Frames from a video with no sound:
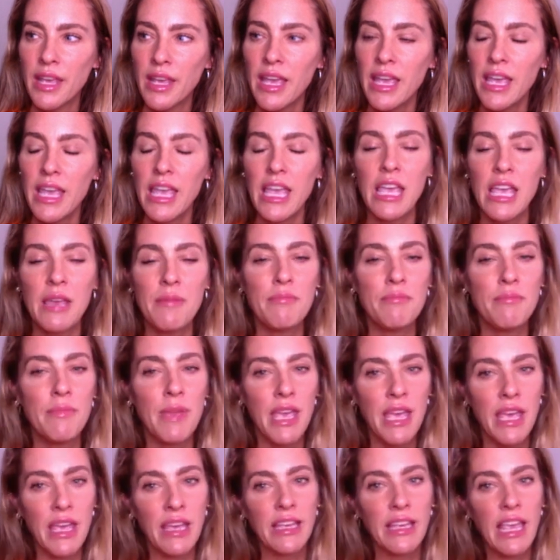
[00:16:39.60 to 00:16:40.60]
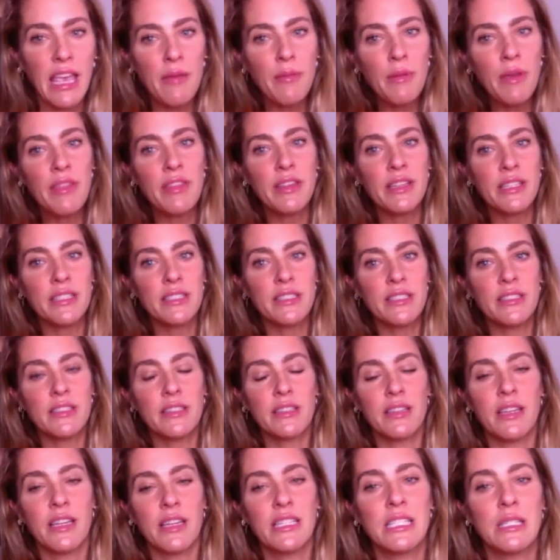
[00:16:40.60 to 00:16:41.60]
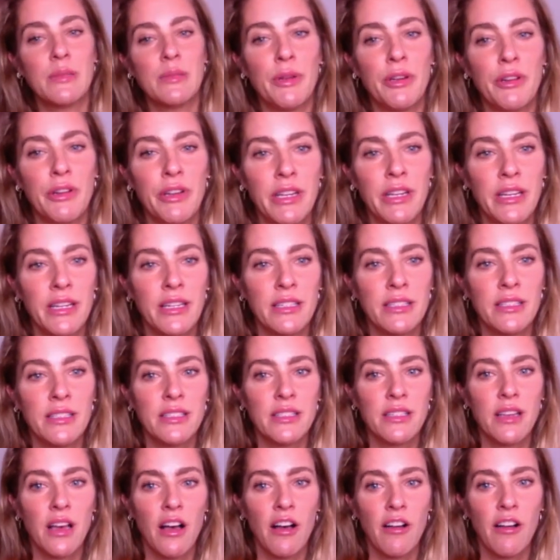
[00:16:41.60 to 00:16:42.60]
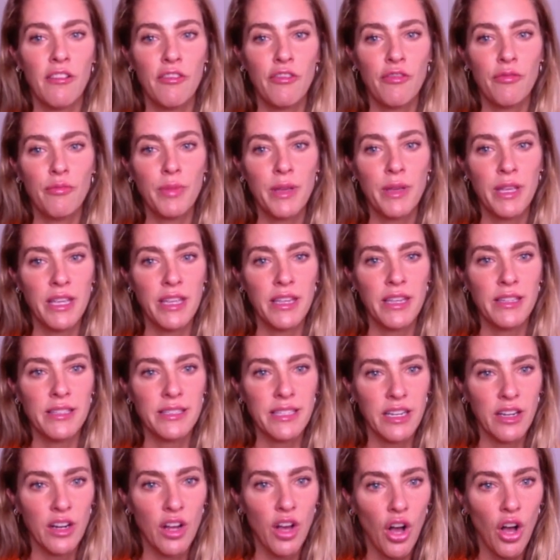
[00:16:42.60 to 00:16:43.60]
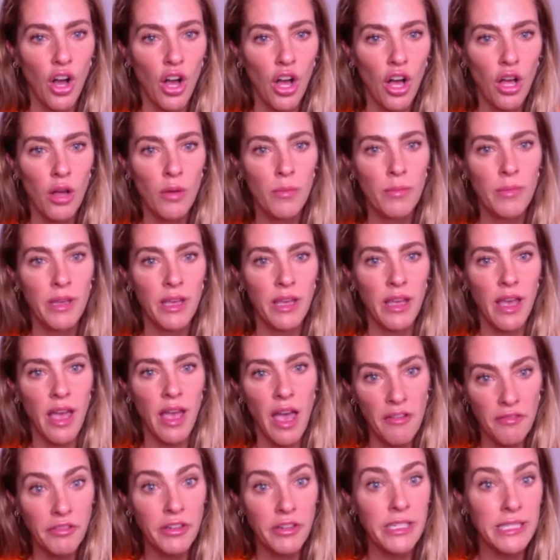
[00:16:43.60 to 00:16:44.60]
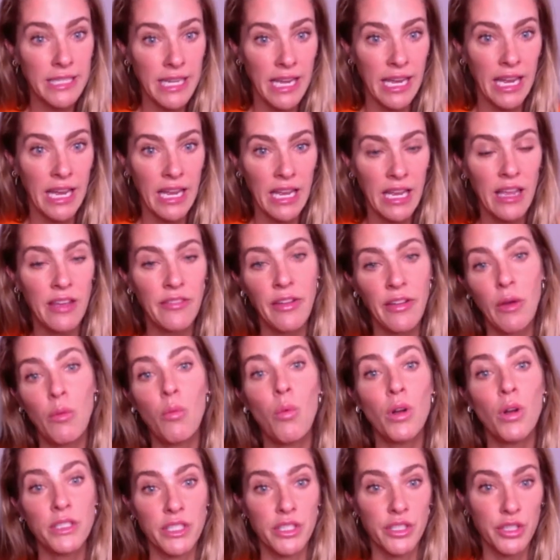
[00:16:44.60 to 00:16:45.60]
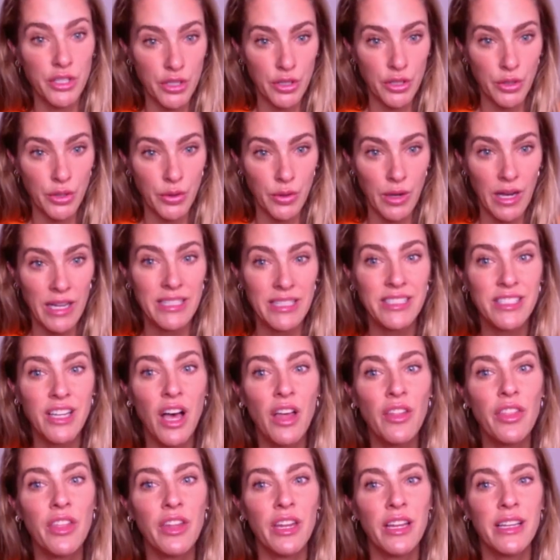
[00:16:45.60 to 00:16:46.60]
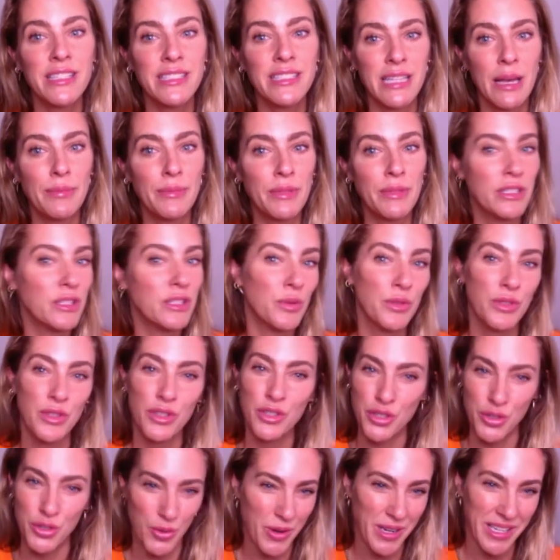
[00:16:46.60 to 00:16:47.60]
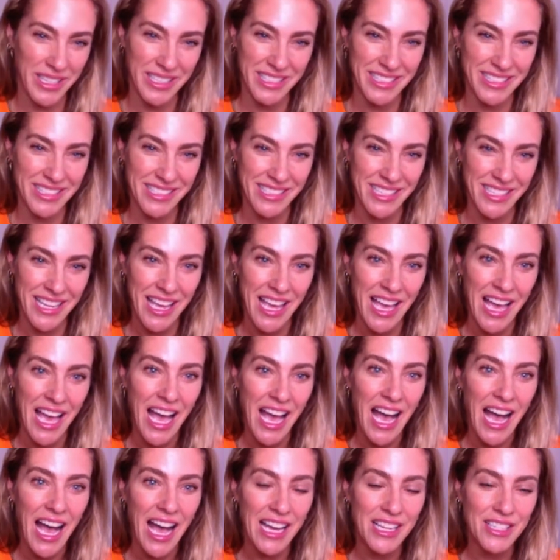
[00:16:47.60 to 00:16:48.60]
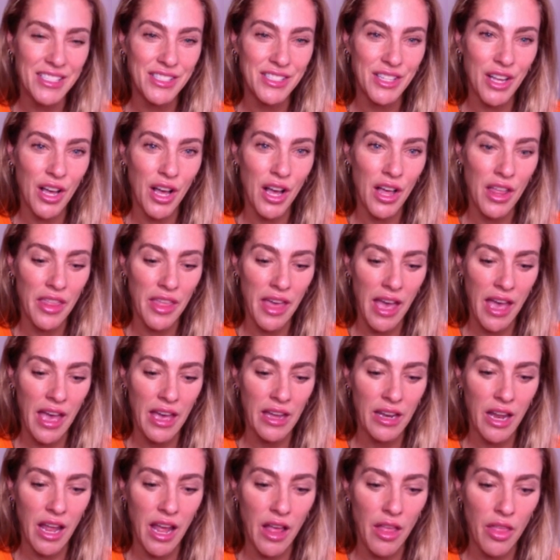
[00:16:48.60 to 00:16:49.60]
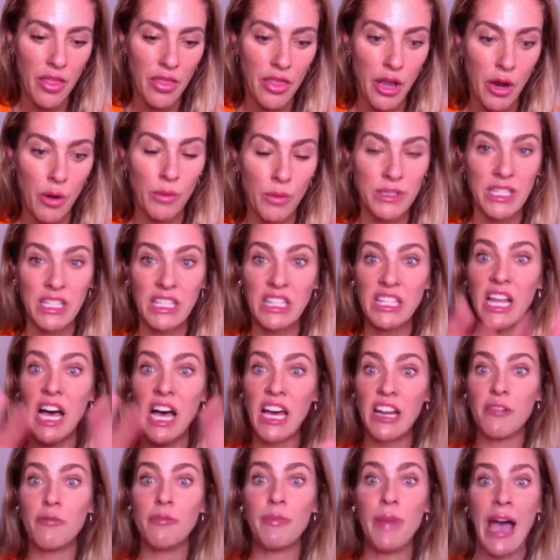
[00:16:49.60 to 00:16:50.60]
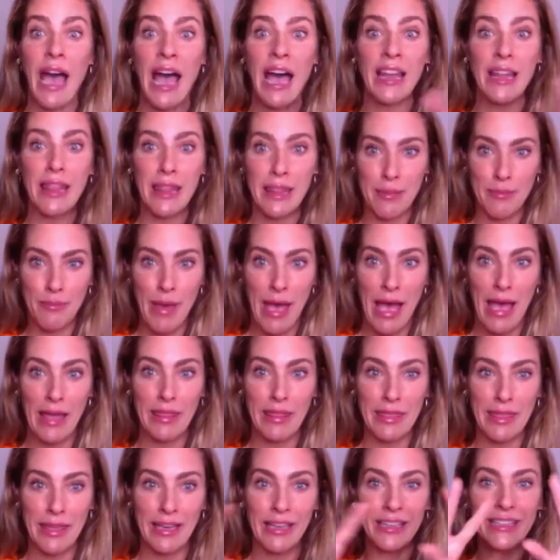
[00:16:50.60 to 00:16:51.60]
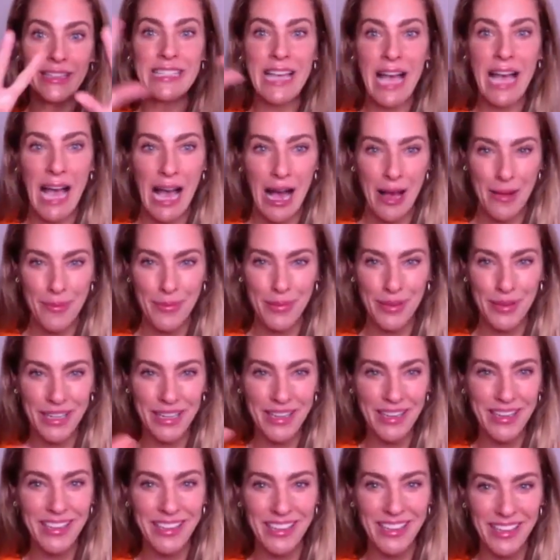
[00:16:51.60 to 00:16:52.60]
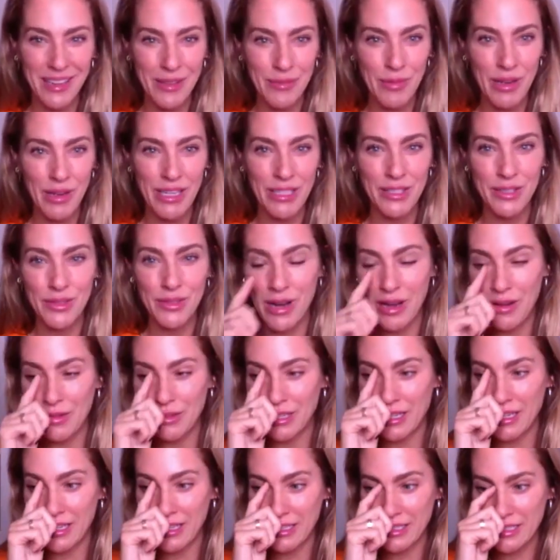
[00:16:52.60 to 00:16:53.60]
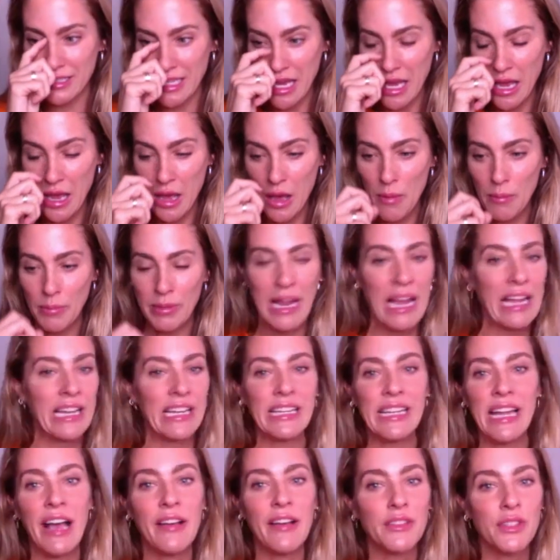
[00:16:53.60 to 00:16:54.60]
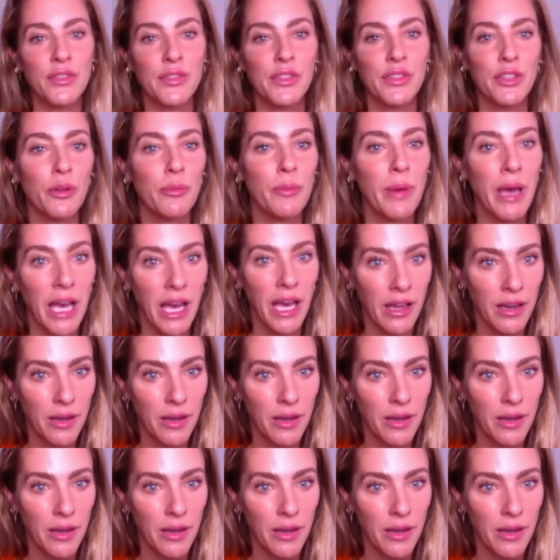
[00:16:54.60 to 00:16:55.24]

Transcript: it gave me this experience of peace and calm every day if I wanted to. I saw that acceptance was a choice. I saw that there was a lot of bad things happening in my surroundings, but I didn't have to feel bad.